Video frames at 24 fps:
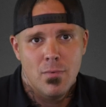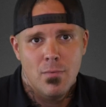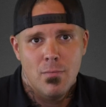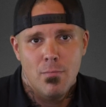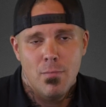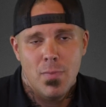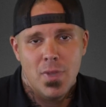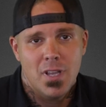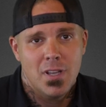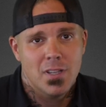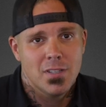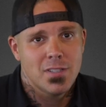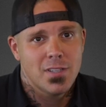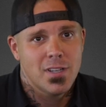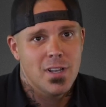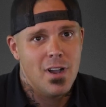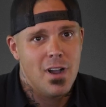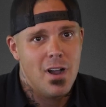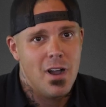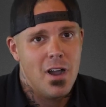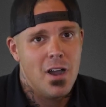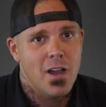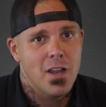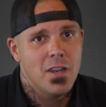because
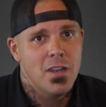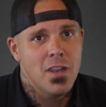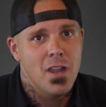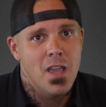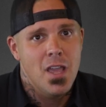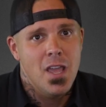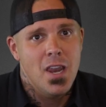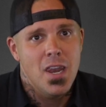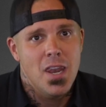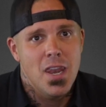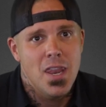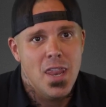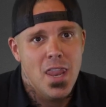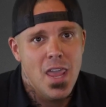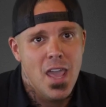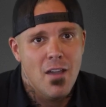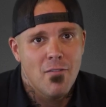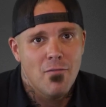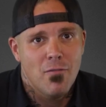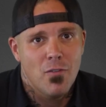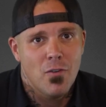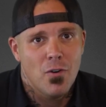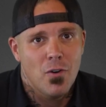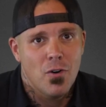God
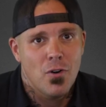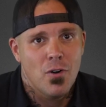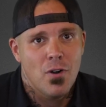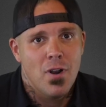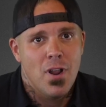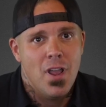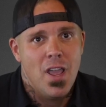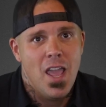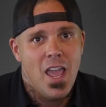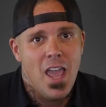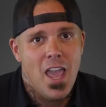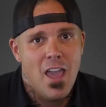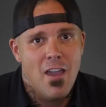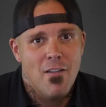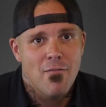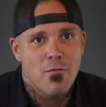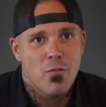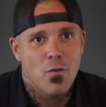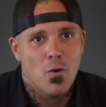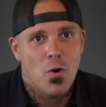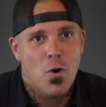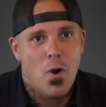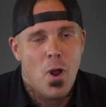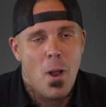never,
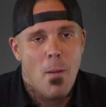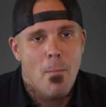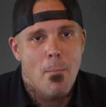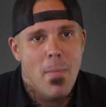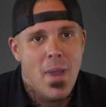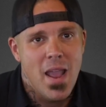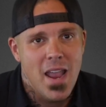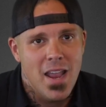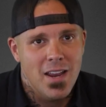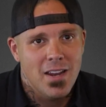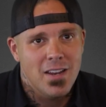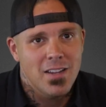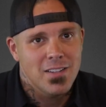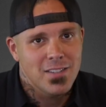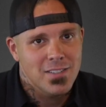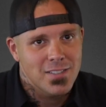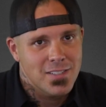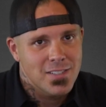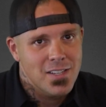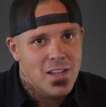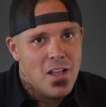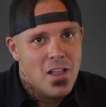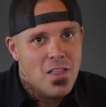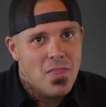ever
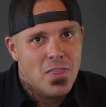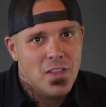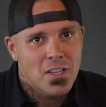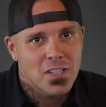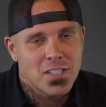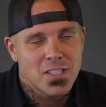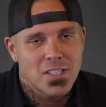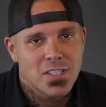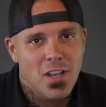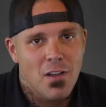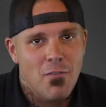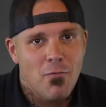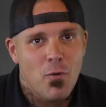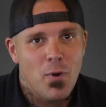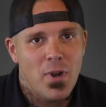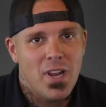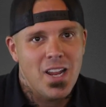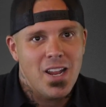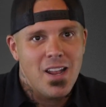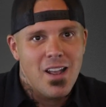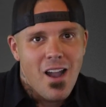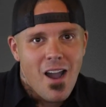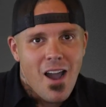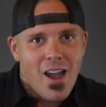abandons the
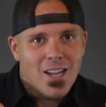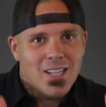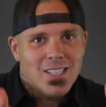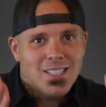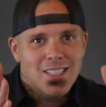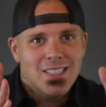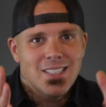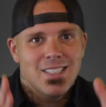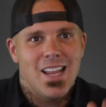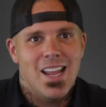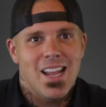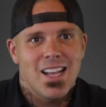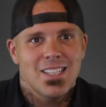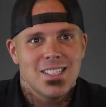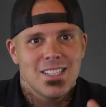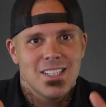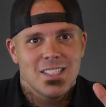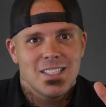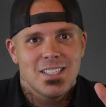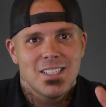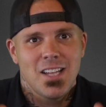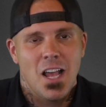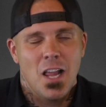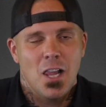suffering. God stands in
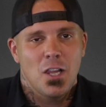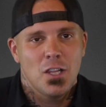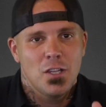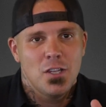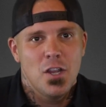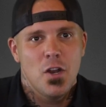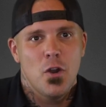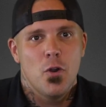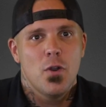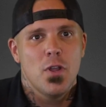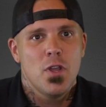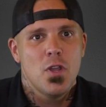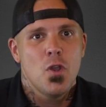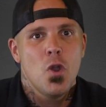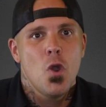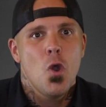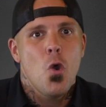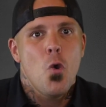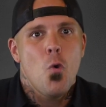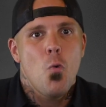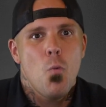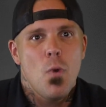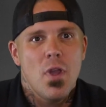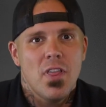solidarity
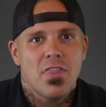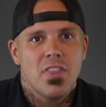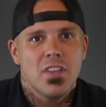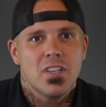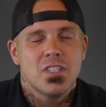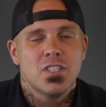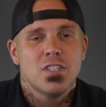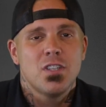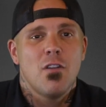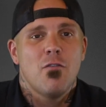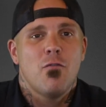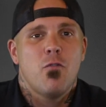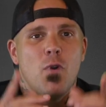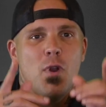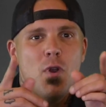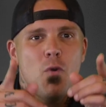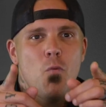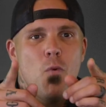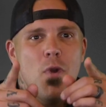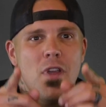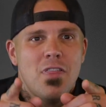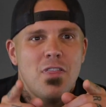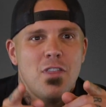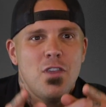with the suffering,
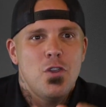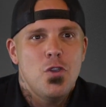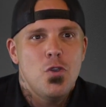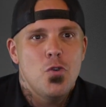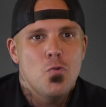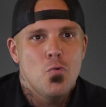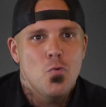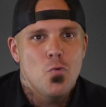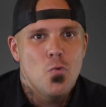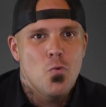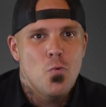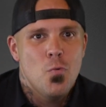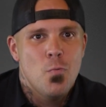with you.